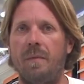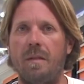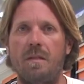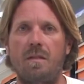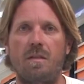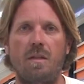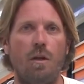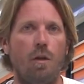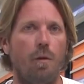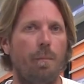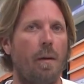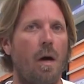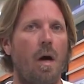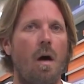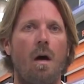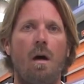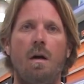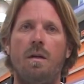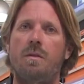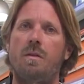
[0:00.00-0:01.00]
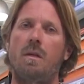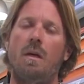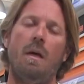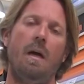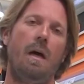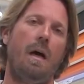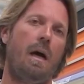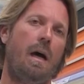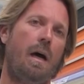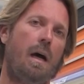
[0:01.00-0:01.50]
steel bars,
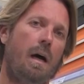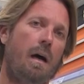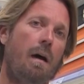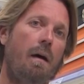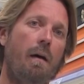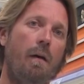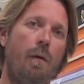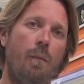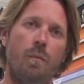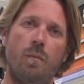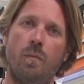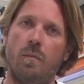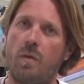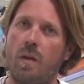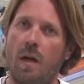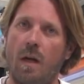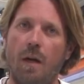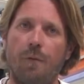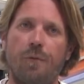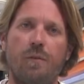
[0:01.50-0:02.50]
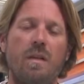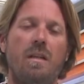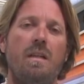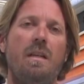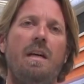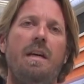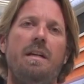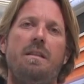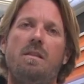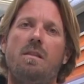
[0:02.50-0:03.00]
the
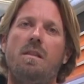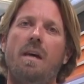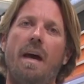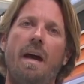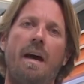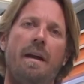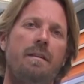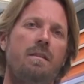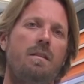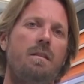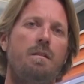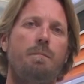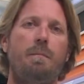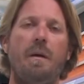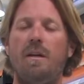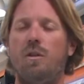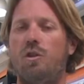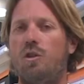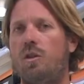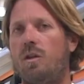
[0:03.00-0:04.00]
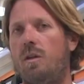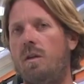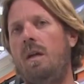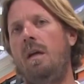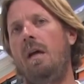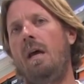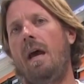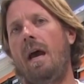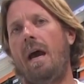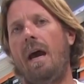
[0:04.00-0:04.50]
lifted kits, the added suspension,